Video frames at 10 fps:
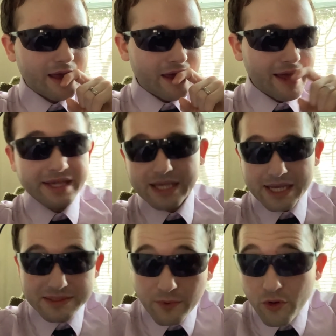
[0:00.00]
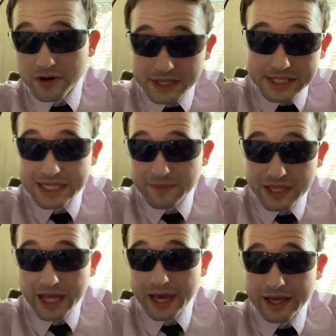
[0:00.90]
as more of the
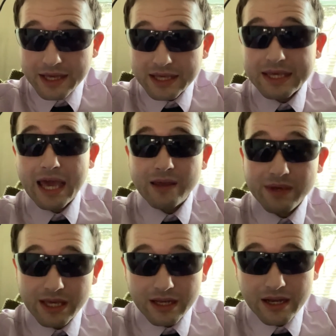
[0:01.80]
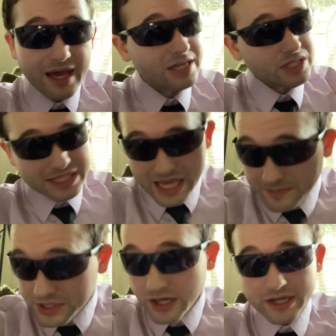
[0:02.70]
stimuli came in, I just
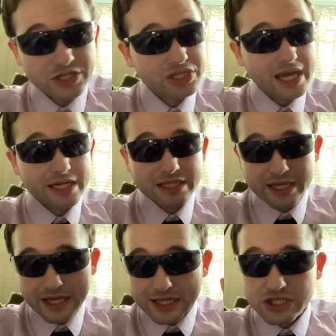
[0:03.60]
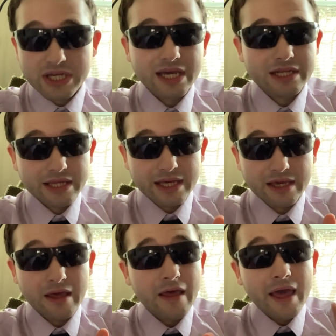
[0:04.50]
kept on channeling and
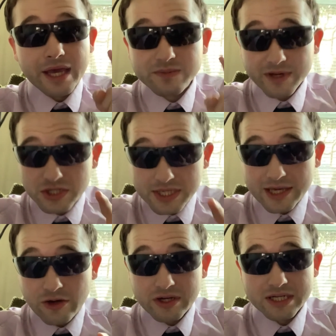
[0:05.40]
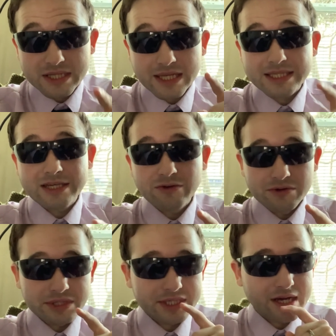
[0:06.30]
channeling as much as I could into that
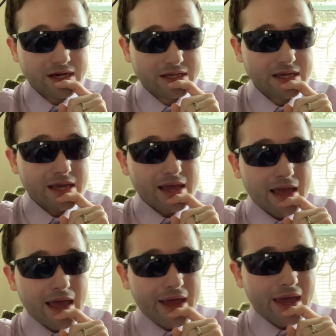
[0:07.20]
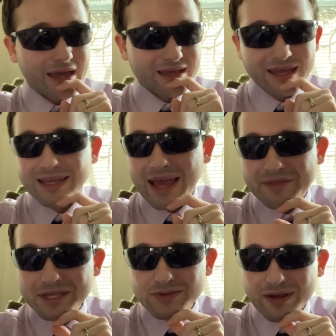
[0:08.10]
cereal stock. At
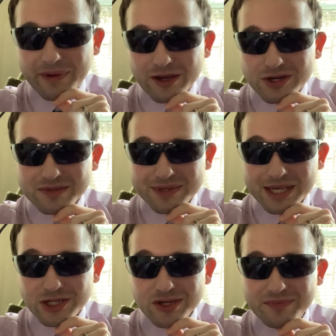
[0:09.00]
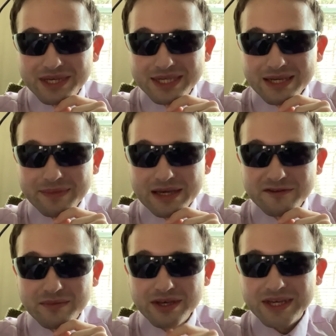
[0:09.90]
this rate, by Christmas, I should be something of
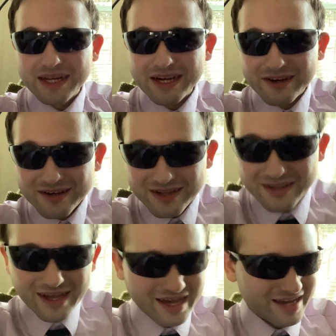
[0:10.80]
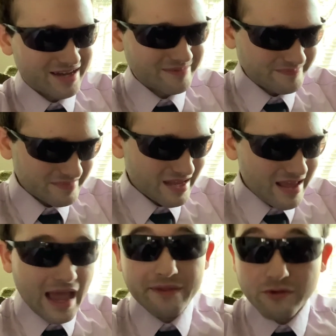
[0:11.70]
a millionaire.
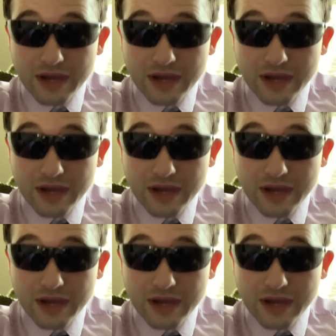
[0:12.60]
And the